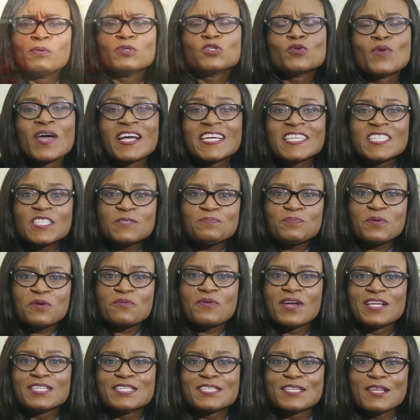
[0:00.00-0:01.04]
people to
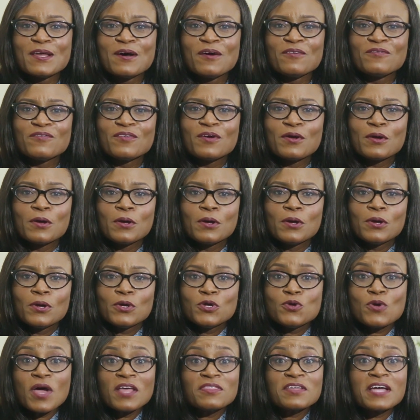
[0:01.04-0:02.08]
experience love.
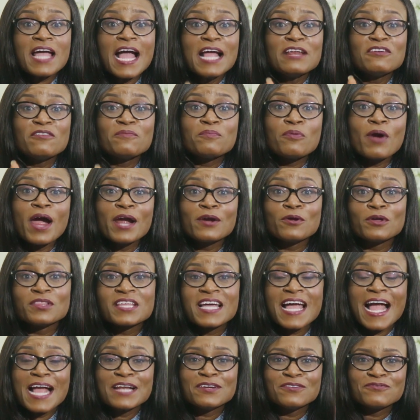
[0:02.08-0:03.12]
You are the kind of bride or
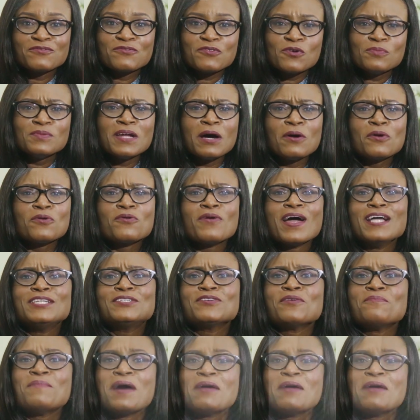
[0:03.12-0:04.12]
the kind of groom that will write your